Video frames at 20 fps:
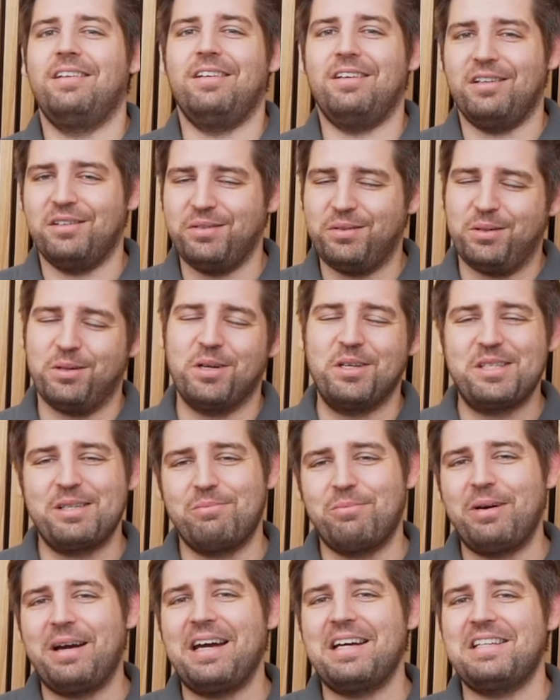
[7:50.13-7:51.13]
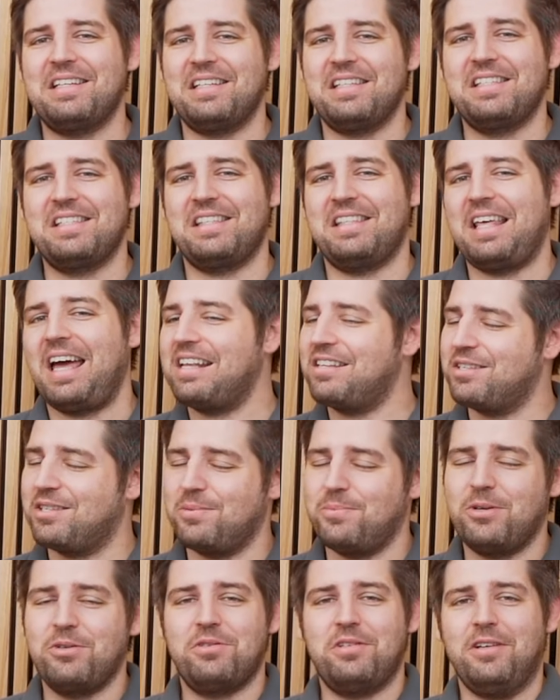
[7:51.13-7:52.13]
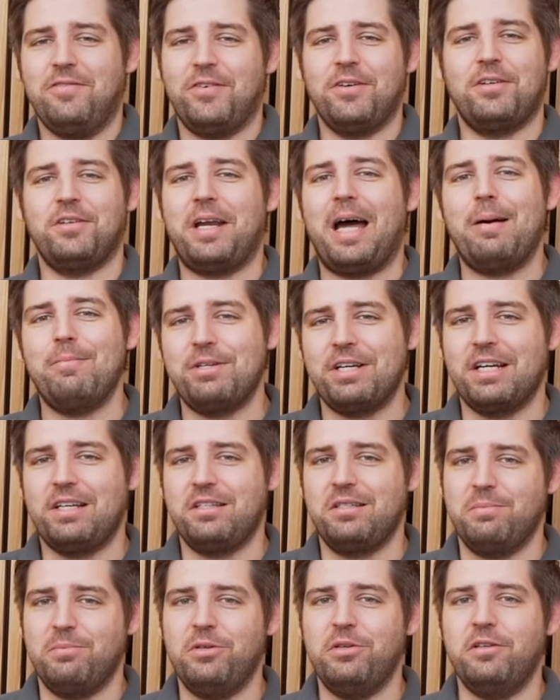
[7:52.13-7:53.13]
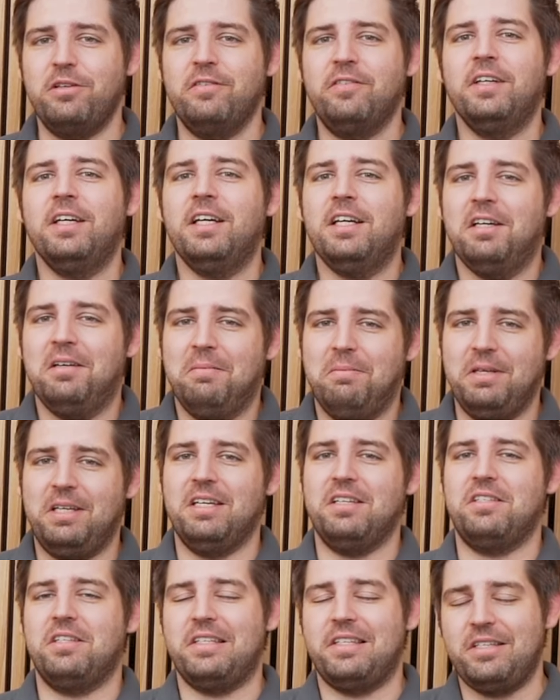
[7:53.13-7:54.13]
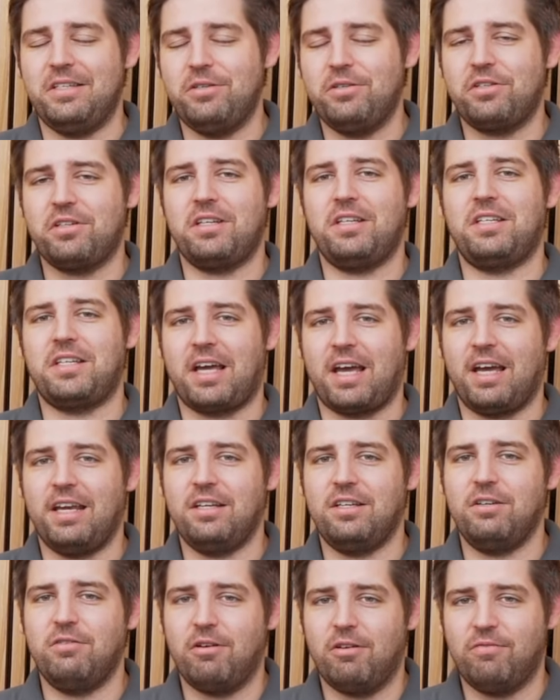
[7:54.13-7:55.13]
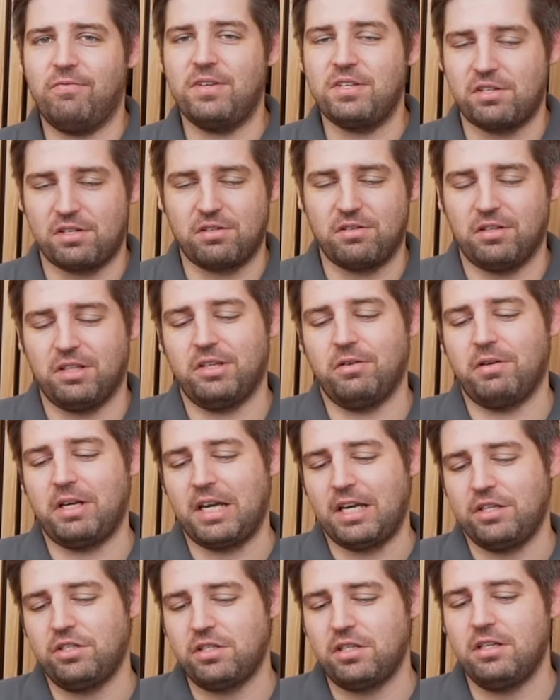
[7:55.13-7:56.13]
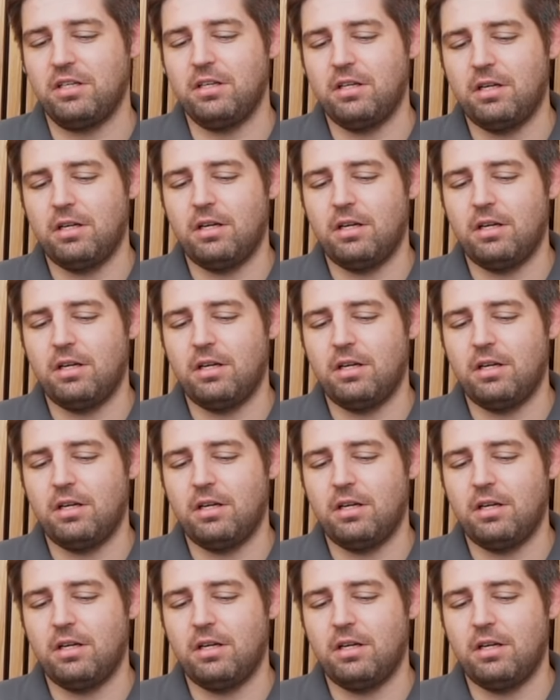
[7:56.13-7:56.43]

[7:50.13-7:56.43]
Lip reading: Of course, in practice, that's the most difficult object to move because it's usually tied to a physical location.